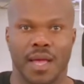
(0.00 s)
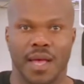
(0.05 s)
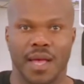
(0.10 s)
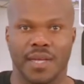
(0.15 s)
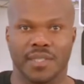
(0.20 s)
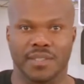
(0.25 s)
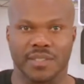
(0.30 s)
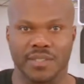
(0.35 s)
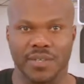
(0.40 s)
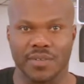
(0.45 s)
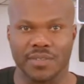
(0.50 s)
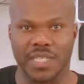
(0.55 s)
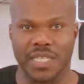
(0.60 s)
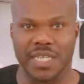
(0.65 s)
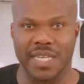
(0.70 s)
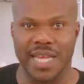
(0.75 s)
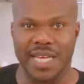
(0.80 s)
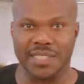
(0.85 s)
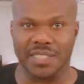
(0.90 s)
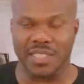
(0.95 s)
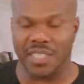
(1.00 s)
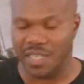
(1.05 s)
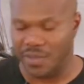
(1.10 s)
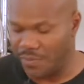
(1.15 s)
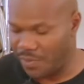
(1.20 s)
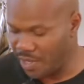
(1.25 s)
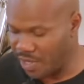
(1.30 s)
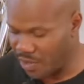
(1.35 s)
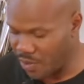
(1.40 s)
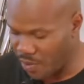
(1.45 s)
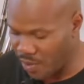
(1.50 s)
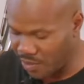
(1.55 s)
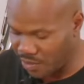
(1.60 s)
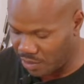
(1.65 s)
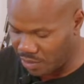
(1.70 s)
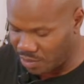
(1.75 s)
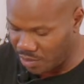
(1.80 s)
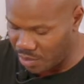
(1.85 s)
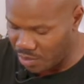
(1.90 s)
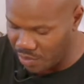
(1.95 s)
And so the next thing we're going
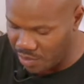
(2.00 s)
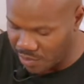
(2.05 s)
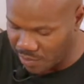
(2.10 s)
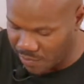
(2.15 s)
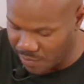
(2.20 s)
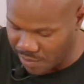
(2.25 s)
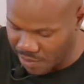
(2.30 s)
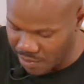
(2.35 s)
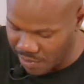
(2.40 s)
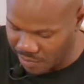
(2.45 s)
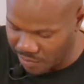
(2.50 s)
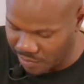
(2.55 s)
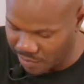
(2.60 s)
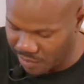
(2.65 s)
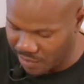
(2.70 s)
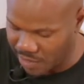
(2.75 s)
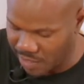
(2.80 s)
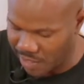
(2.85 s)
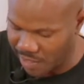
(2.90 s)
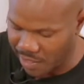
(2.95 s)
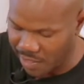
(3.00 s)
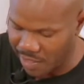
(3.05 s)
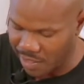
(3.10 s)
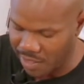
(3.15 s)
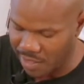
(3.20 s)
to do is we're going to take